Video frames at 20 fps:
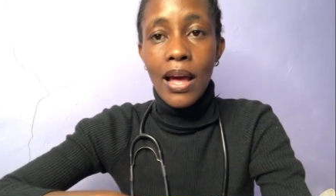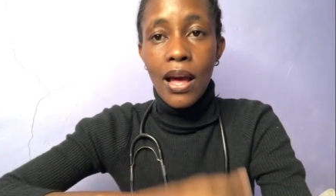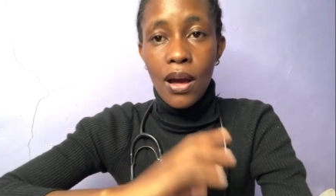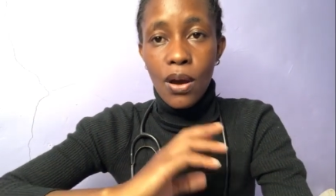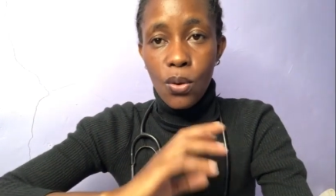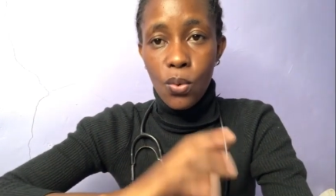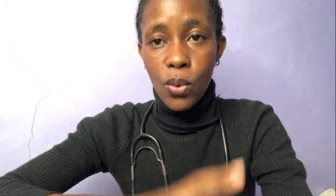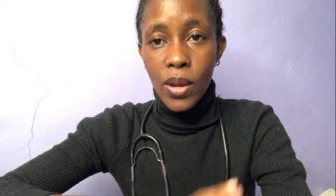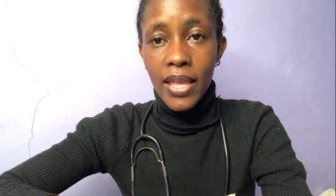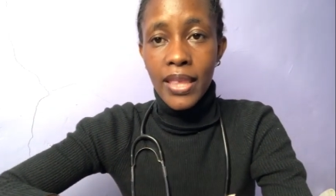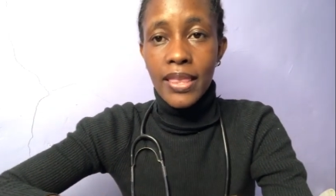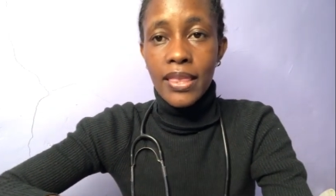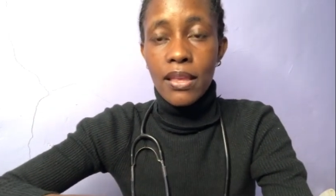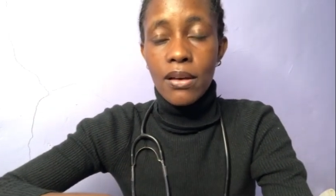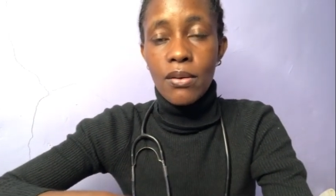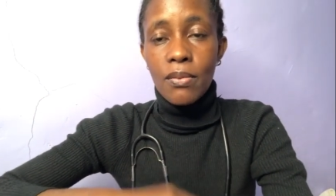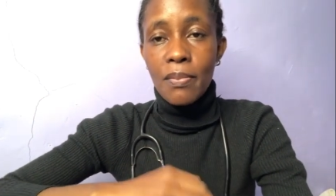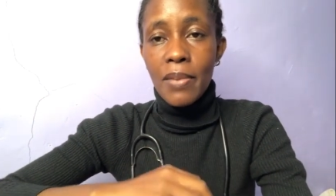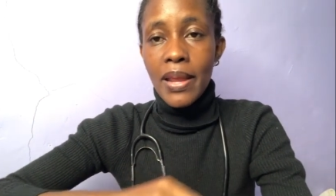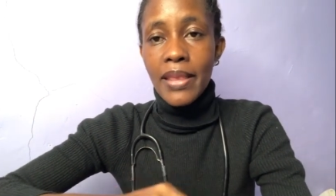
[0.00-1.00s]
with or
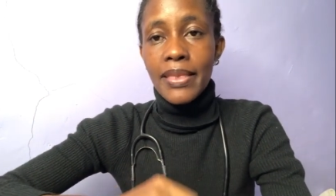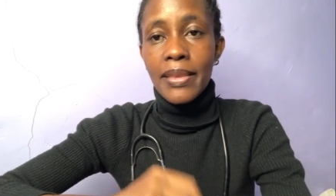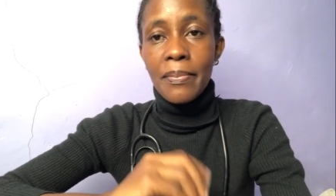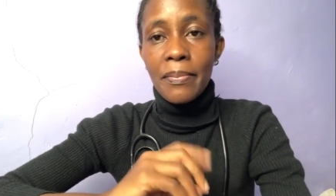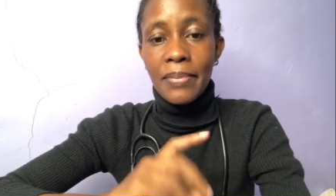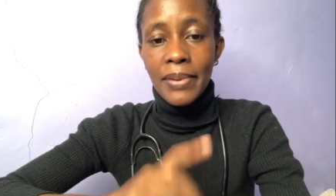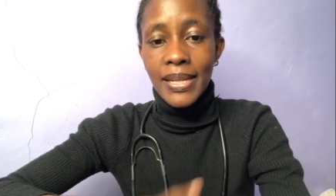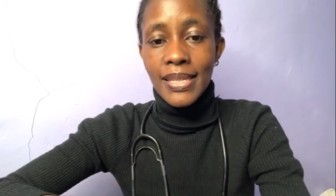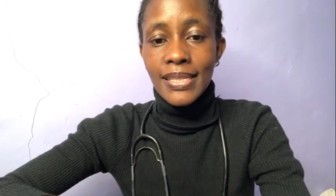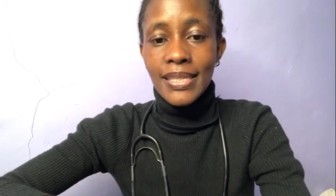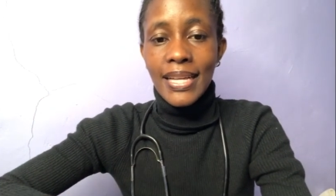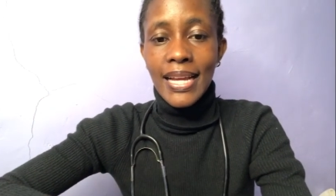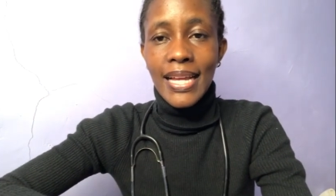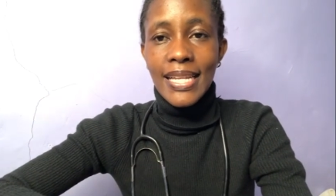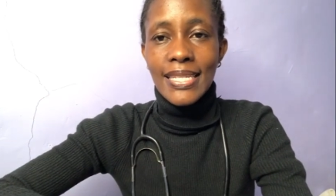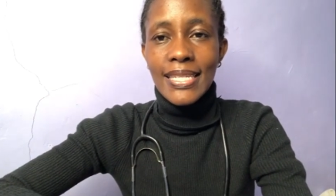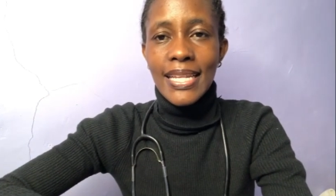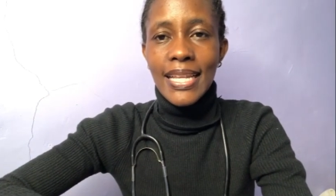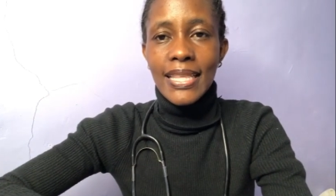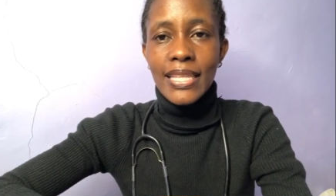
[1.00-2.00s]
by the breast
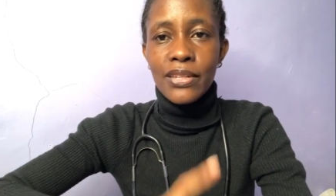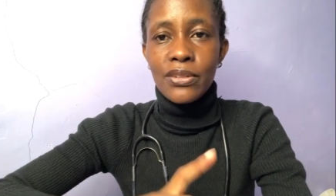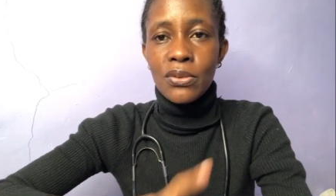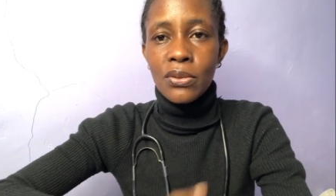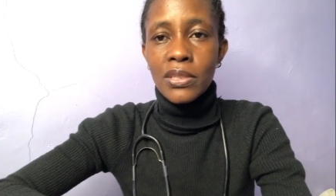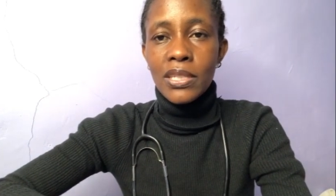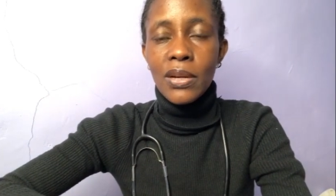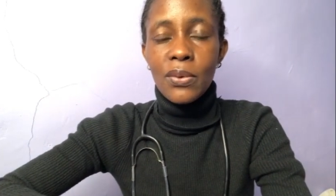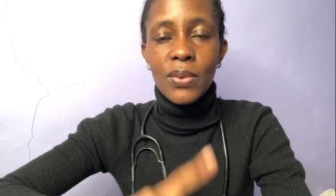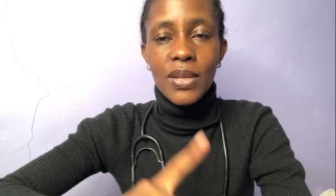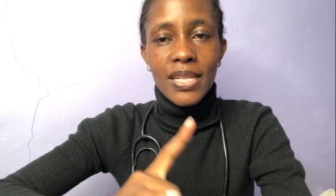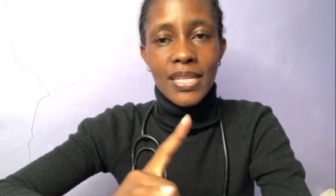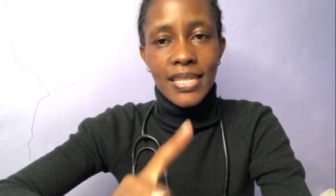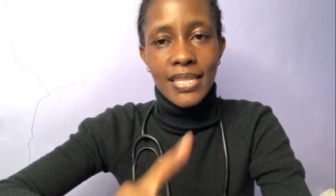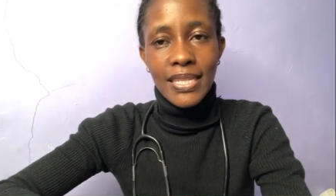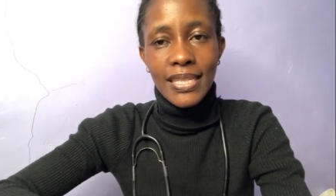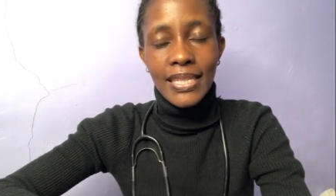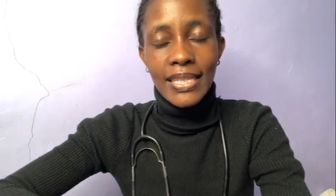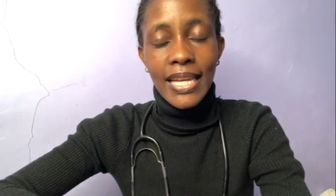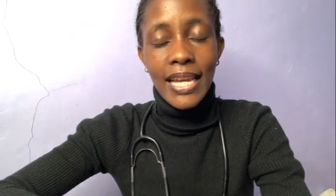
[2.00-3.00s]
cancer, the doctor will
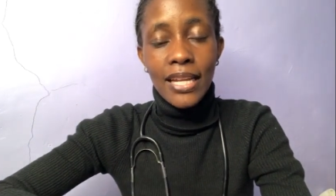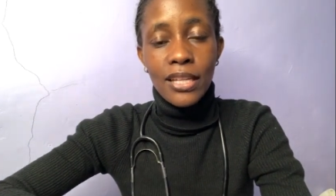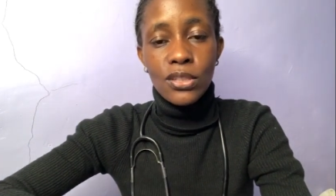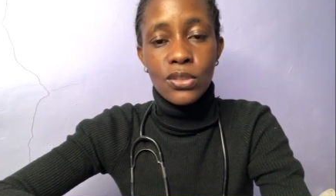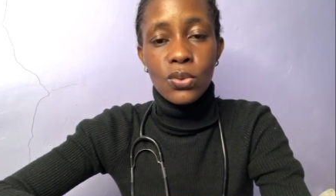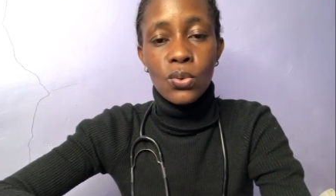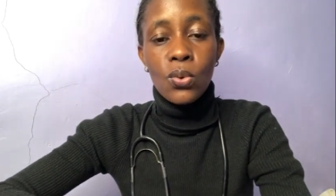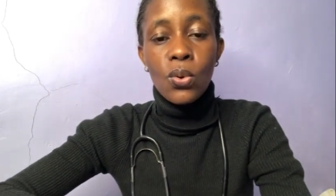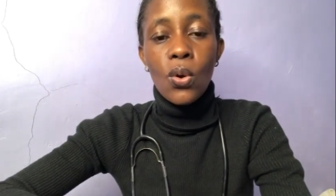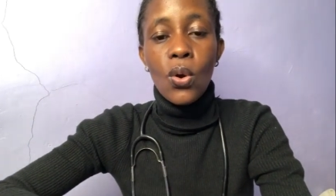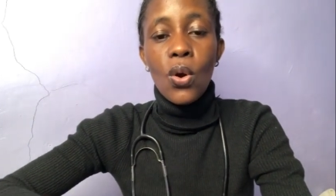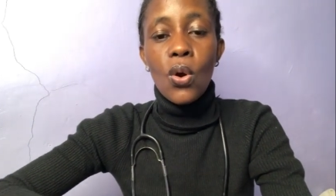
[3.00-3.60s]
tell you,